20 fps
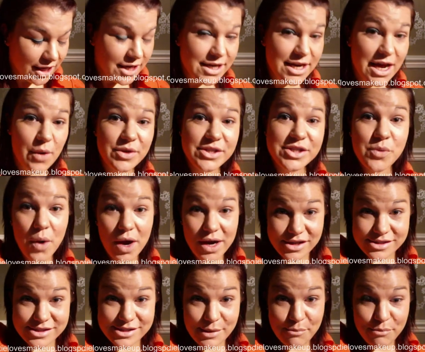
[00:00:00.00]
Now it's quite
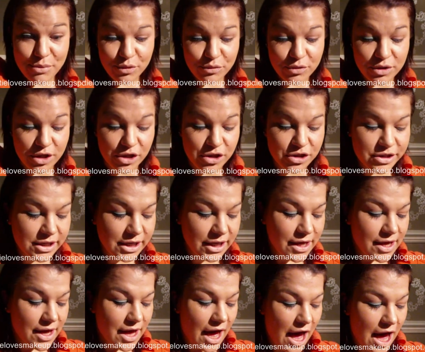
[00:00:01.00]
a simple look,
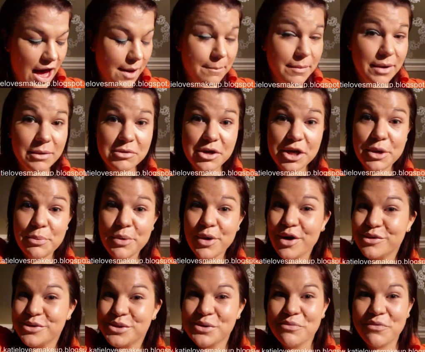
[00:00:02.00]
but I'm going to put
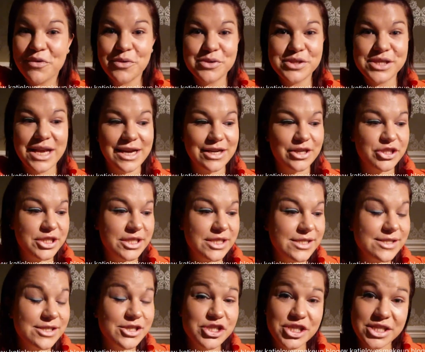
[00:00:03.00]
on some false
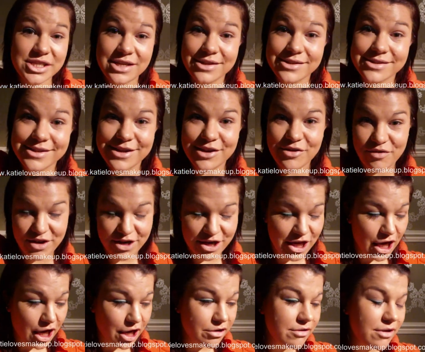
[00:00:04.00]
lashes as she does in the
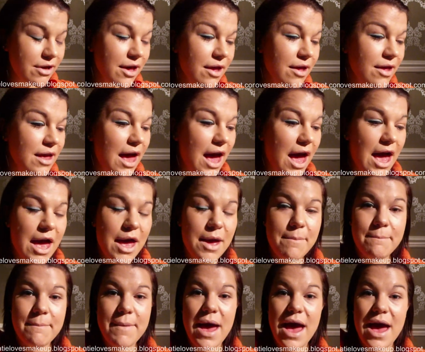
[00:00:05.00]
video,
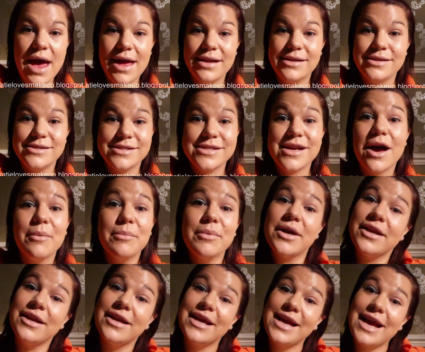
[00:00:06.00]
and I'm
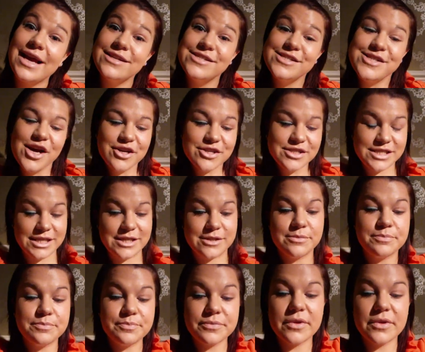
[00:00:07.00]
going to get started.